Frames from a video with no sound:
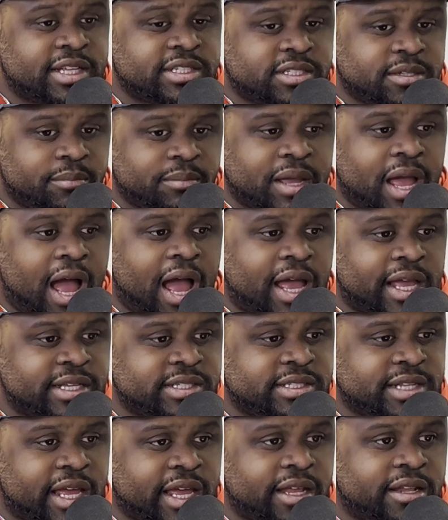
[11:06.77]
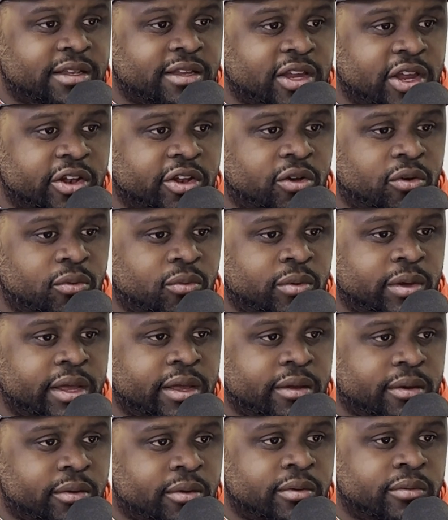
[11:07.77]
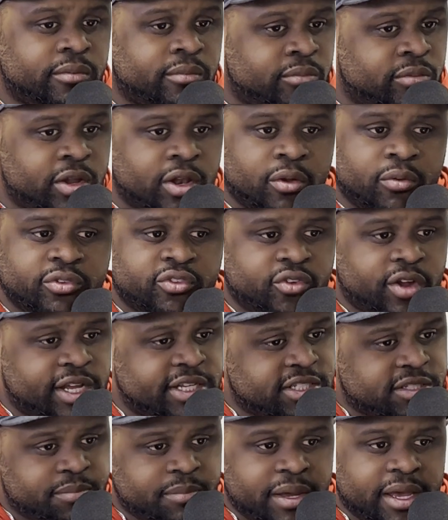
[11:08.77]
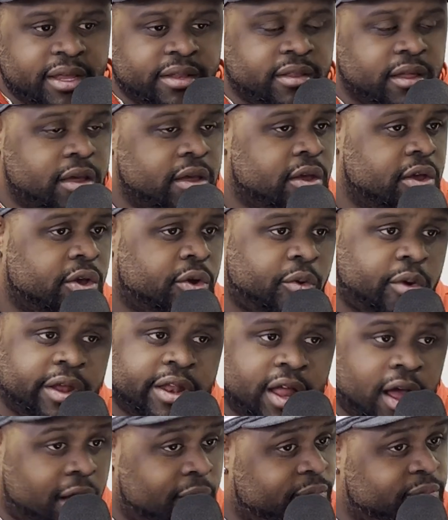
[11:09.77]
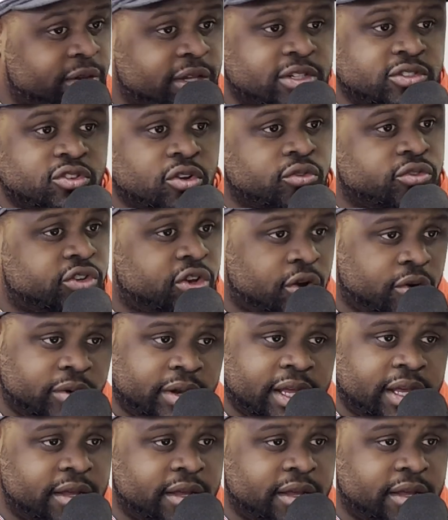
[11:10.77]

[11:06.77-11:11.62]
some guys that, Trey Smith, Creed Humphrey, Joe Tooney.